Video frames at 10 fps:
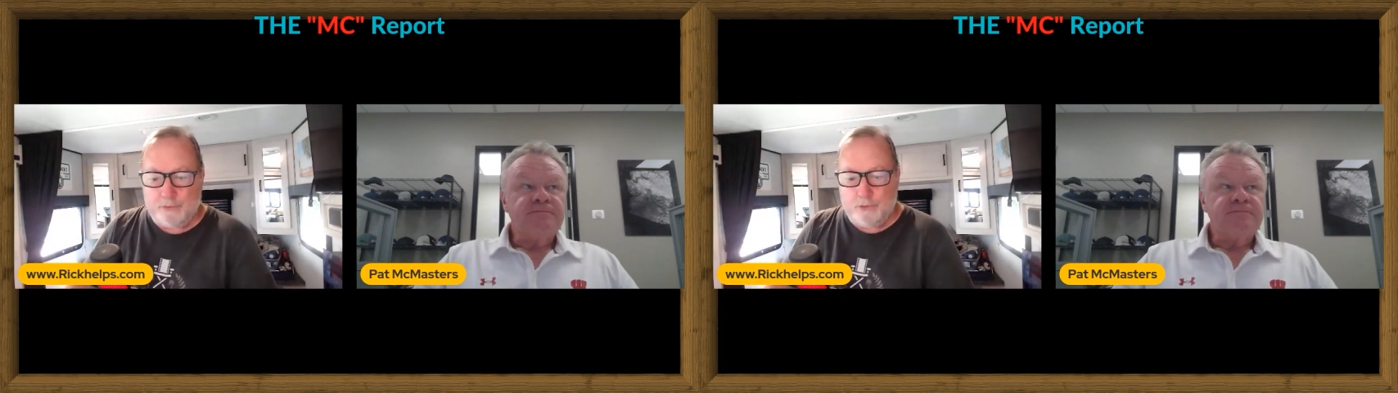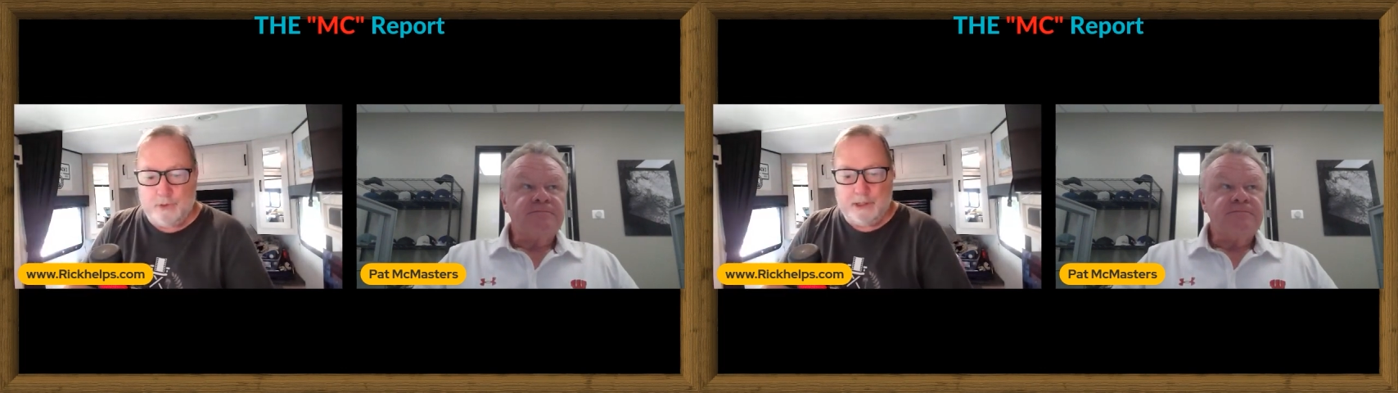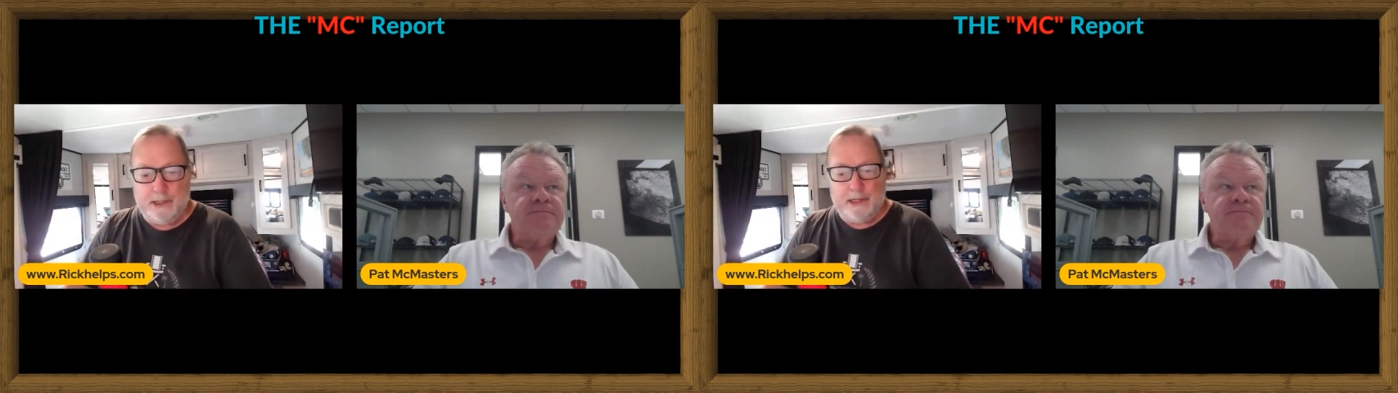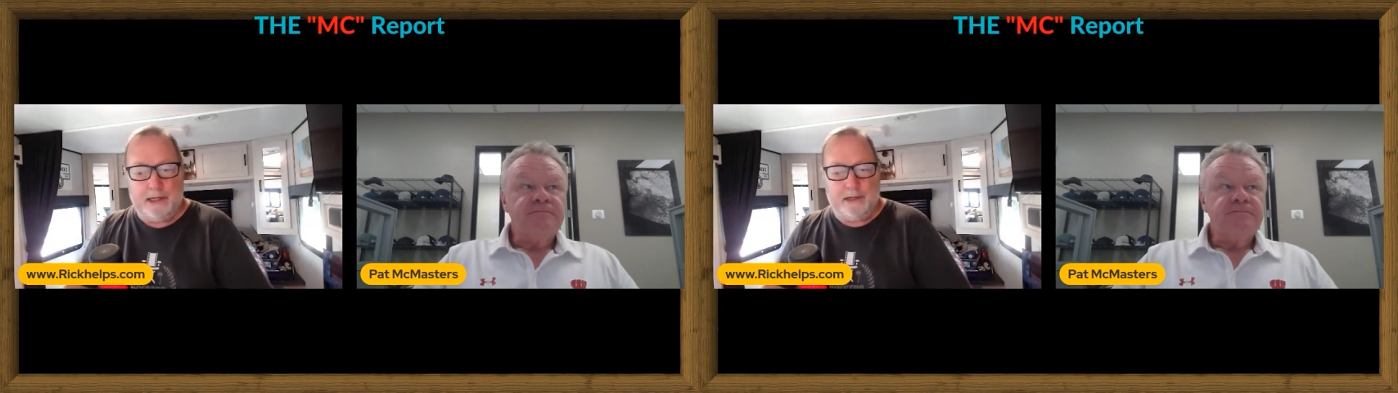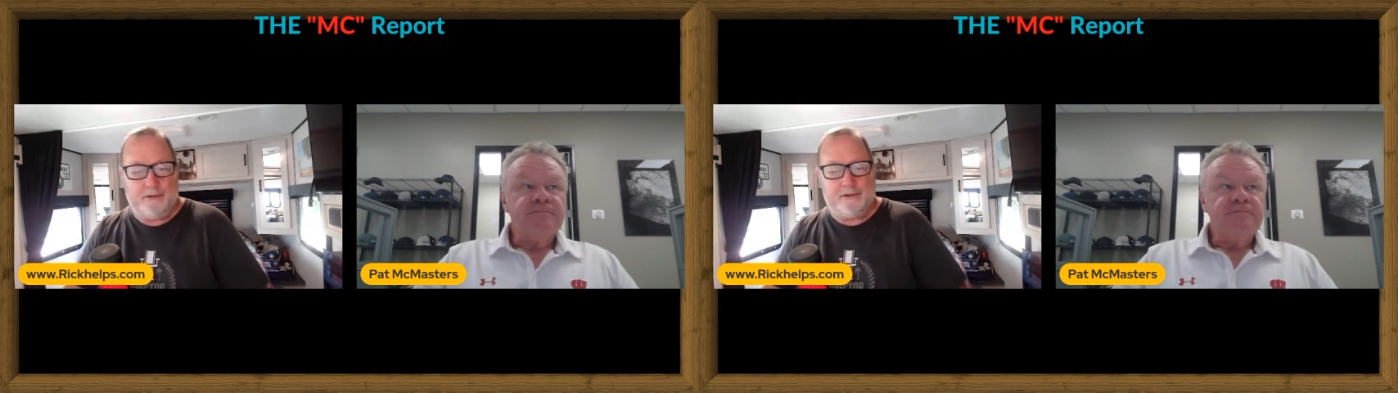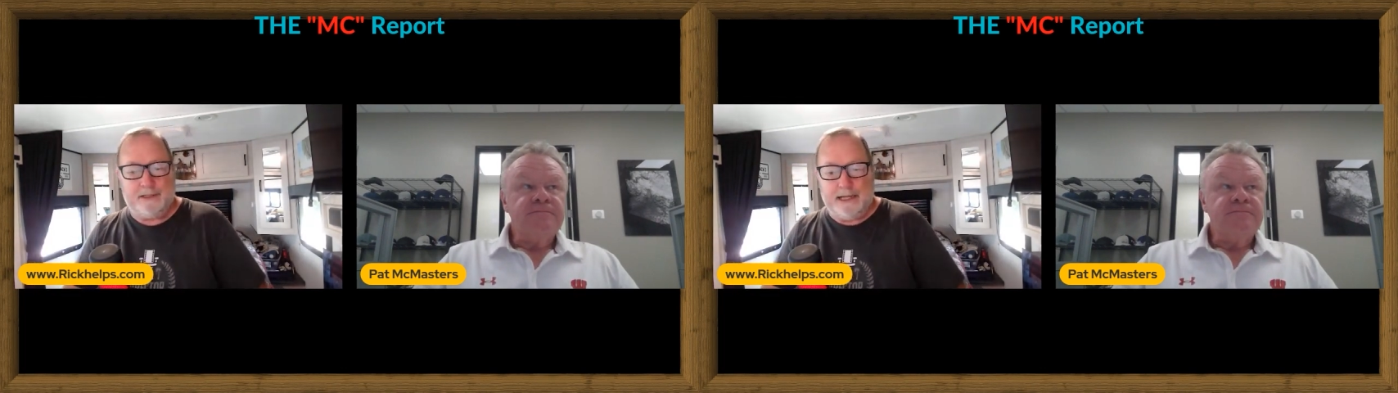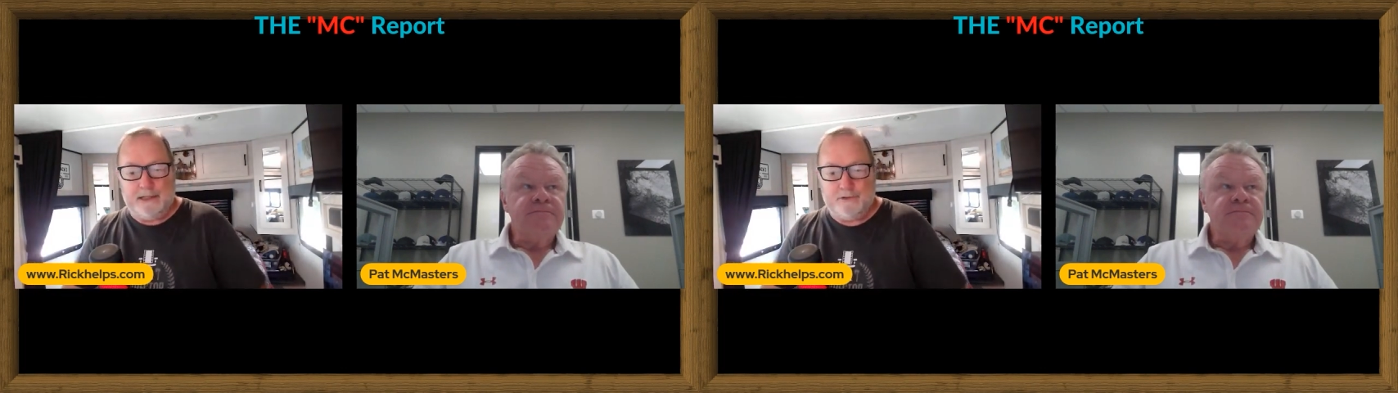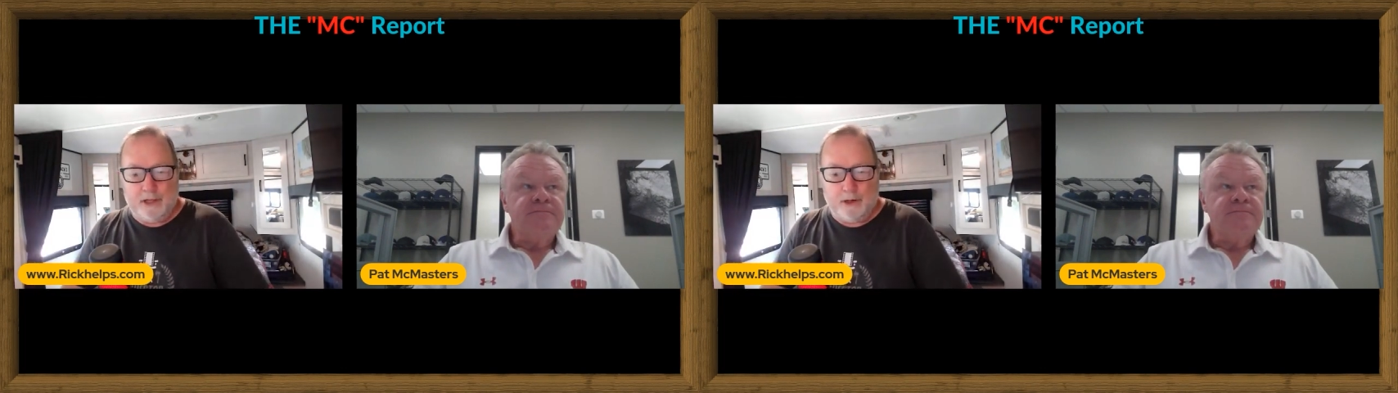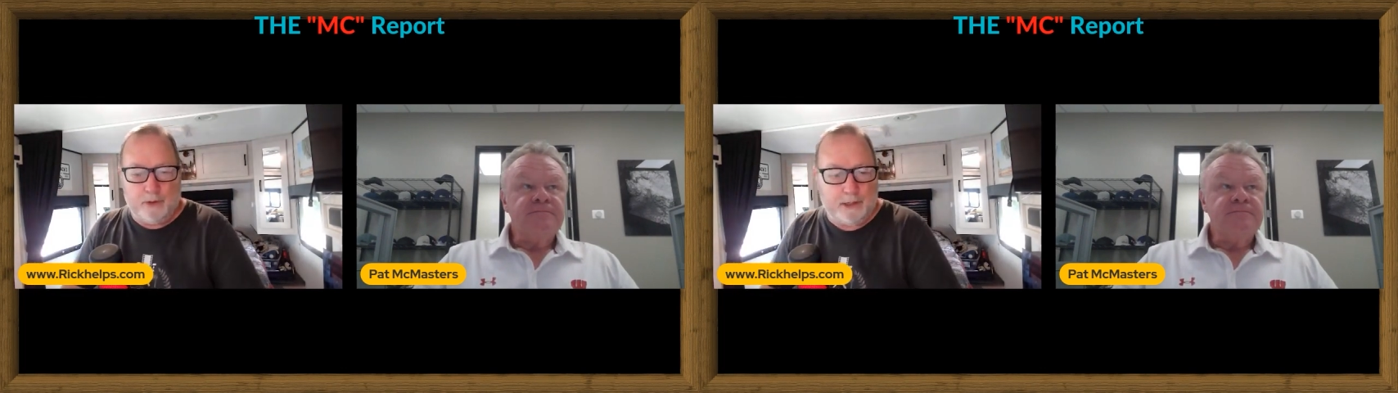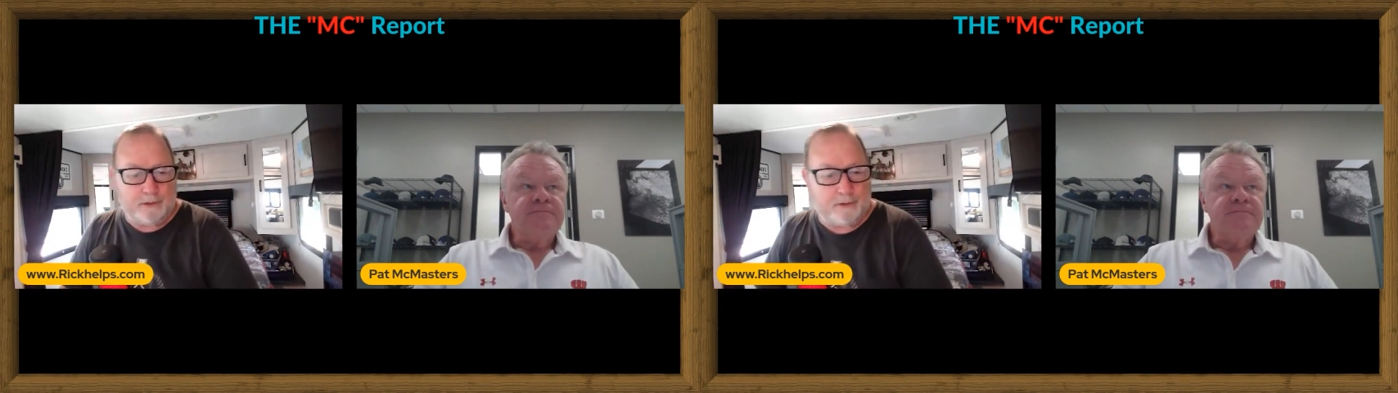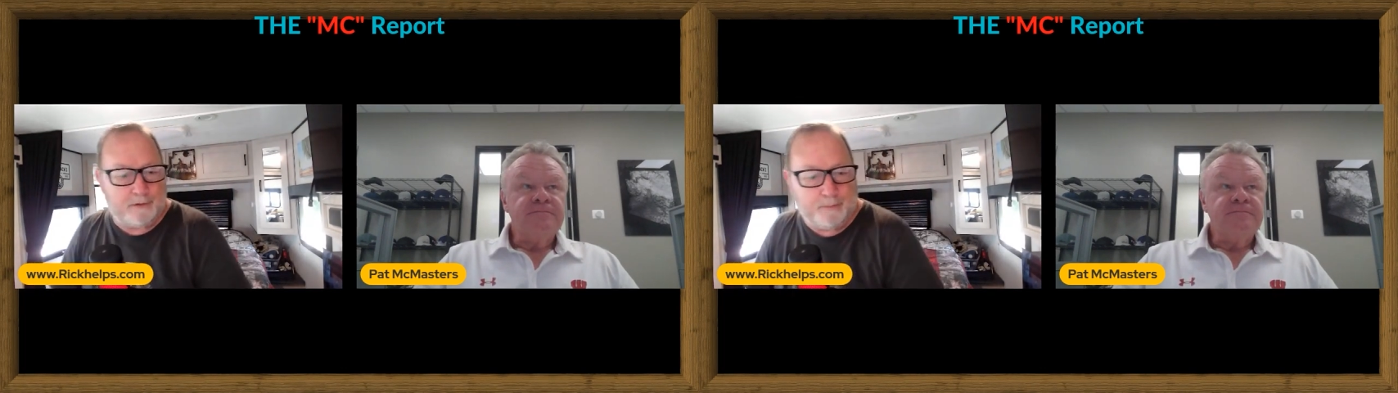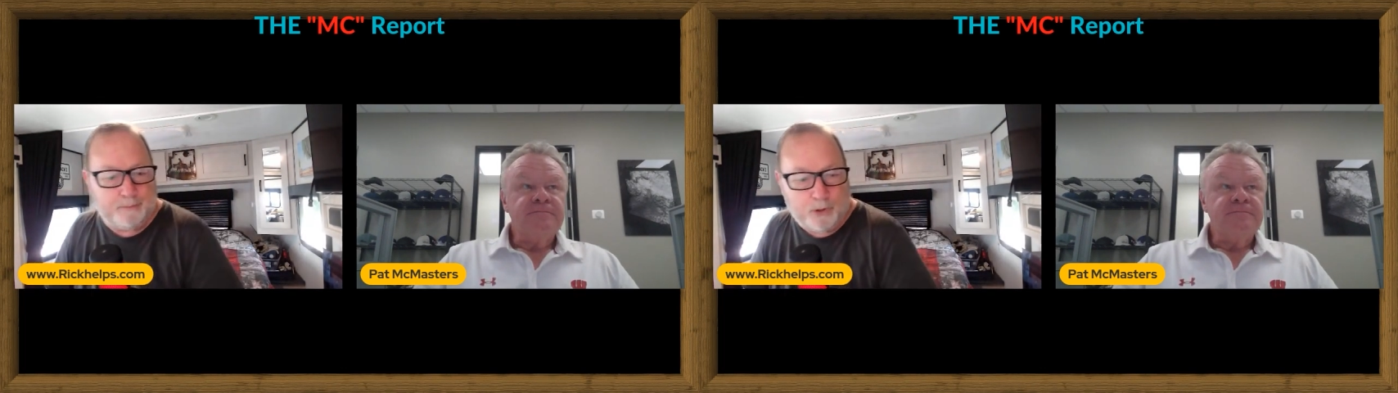Speaker 1: through any states. I don't want it to tip